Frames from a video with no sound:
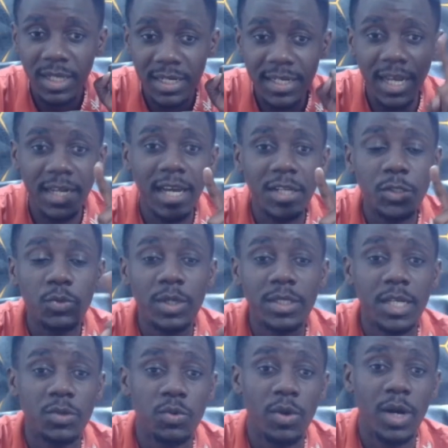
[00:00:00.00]
Dan Ashworth
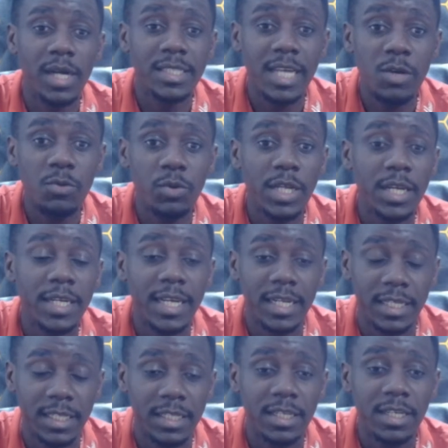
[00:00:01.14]
at work. Sandro
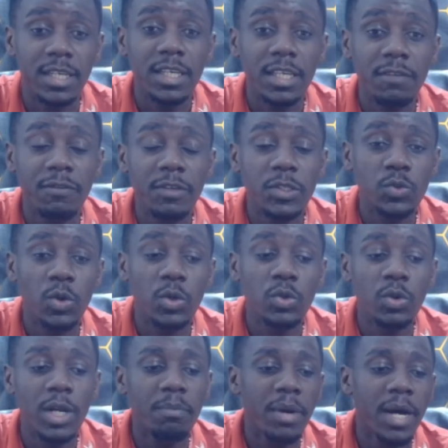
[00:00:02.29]
Tonali, if it's not
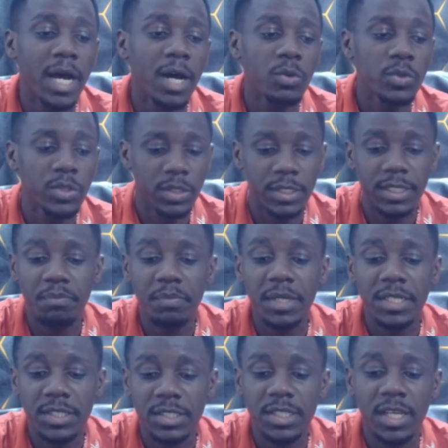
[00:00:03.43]
all about the
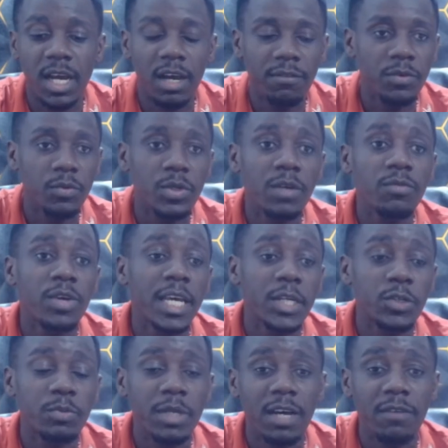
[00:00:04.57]
betting stuff, would have gone ahead
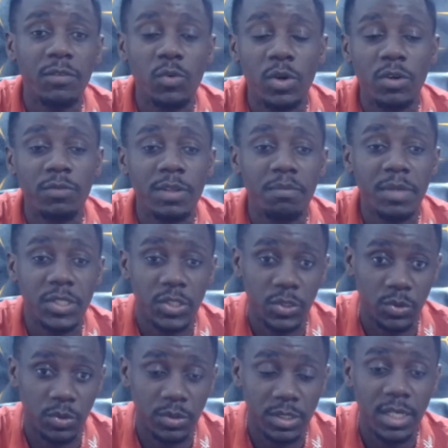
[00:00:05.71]
to be having one of the best
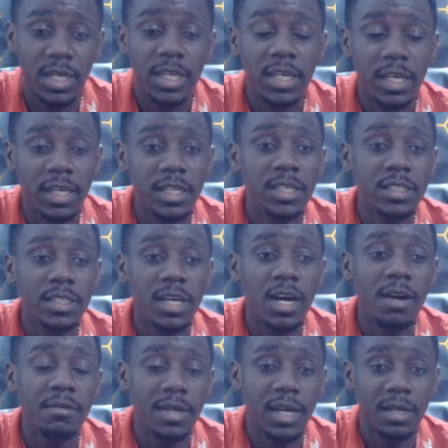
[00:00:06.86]
seasons in his
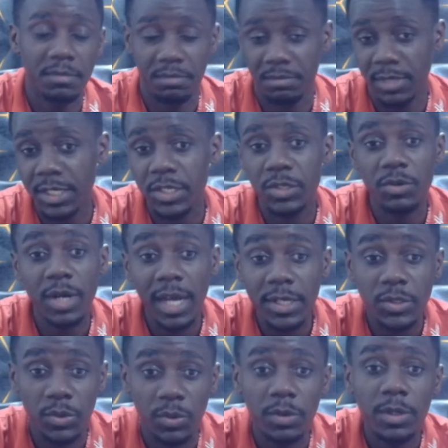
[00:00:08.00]
career at
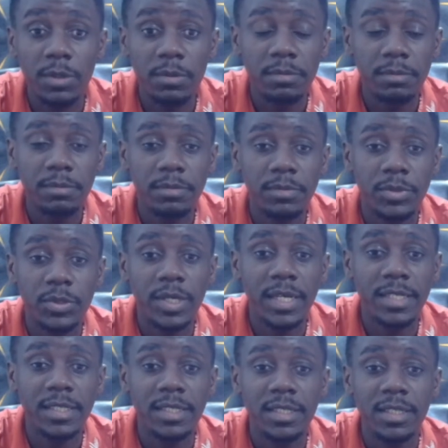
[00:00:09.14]
Newcastle. You
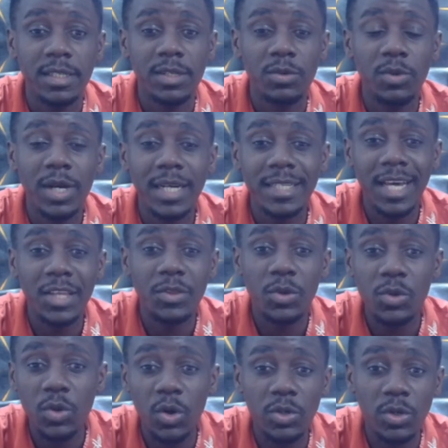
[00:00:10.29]
get? Look at Anthony
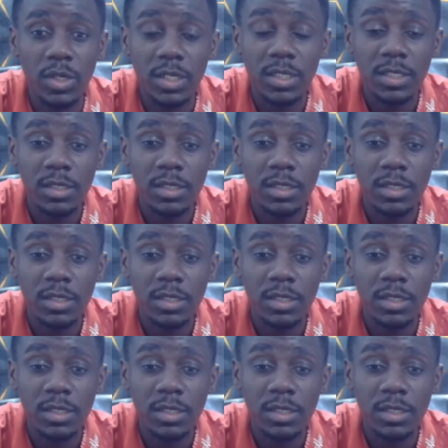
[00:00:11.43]
Gordon.